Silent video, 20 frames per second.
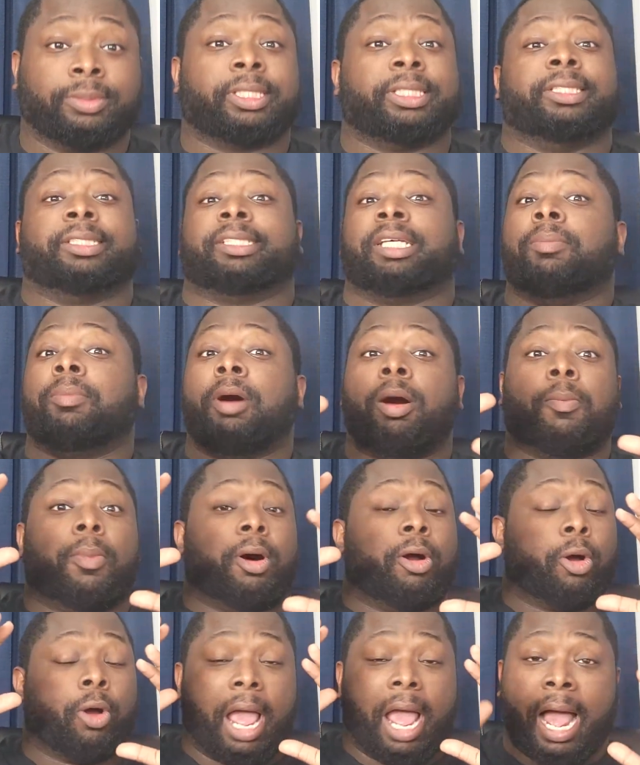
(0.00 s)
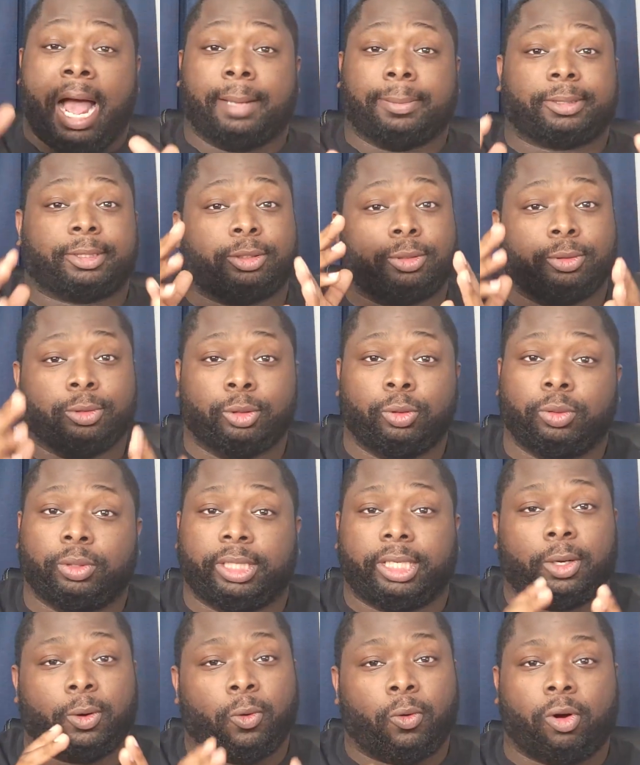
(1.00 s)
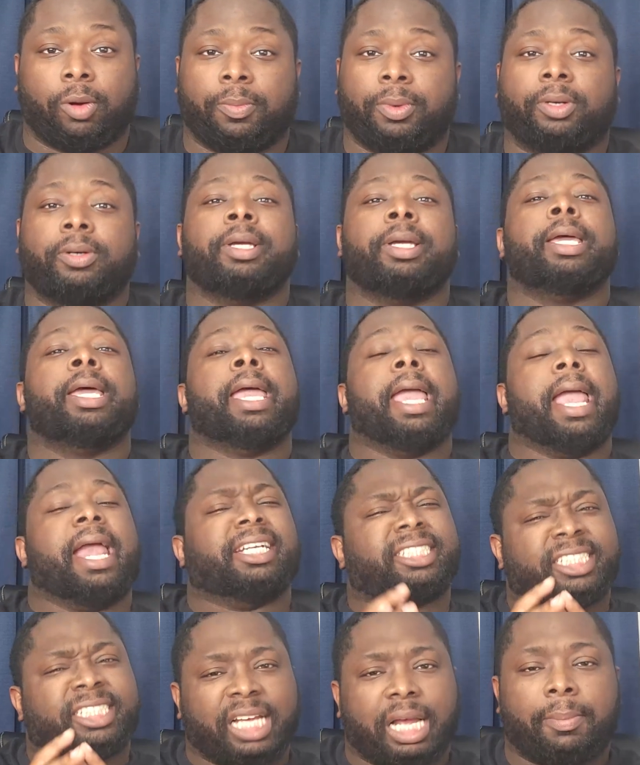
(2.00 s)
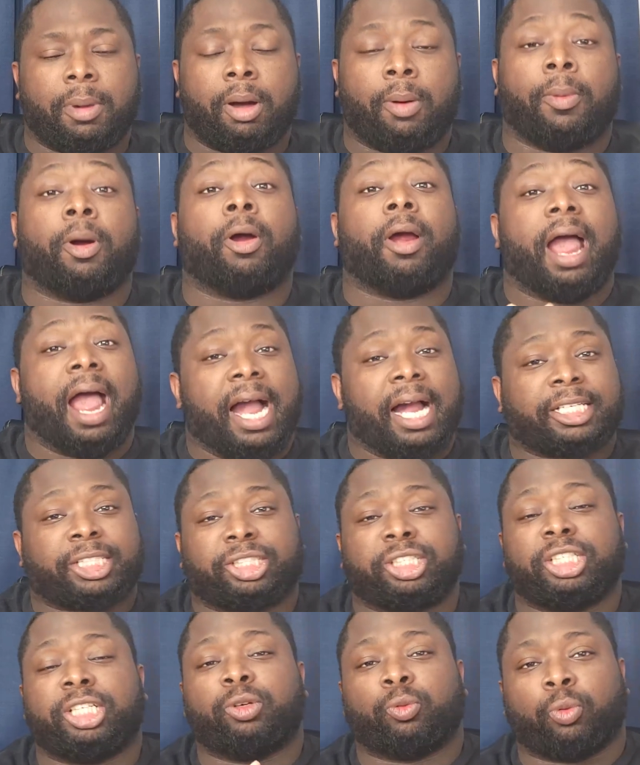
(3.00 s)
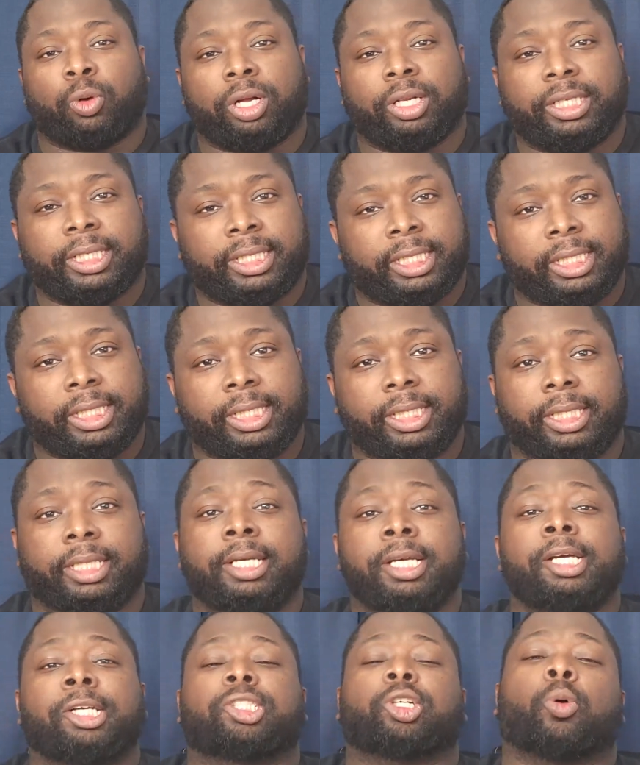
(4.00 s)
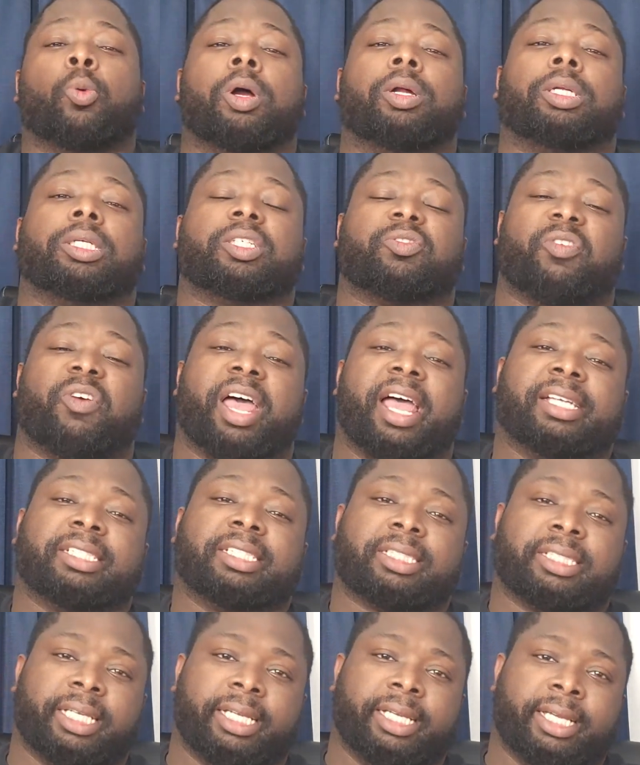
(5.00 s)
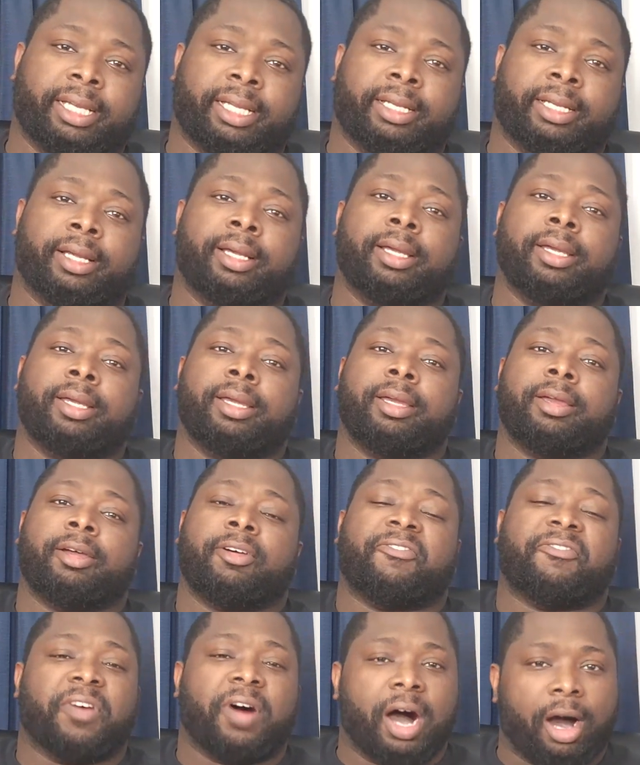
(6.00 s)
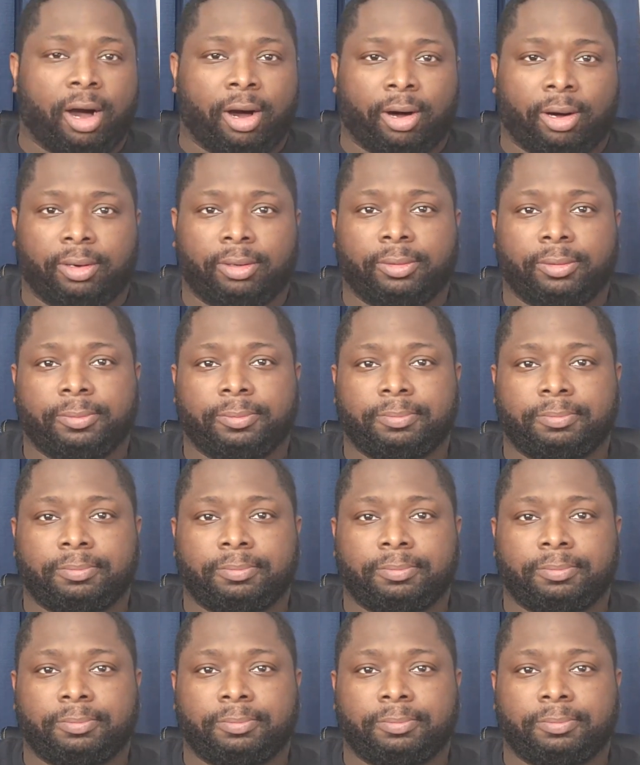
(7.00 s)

Because some of them are absolutely horrible and some of them are actually really good. So where does Fast 10 fall?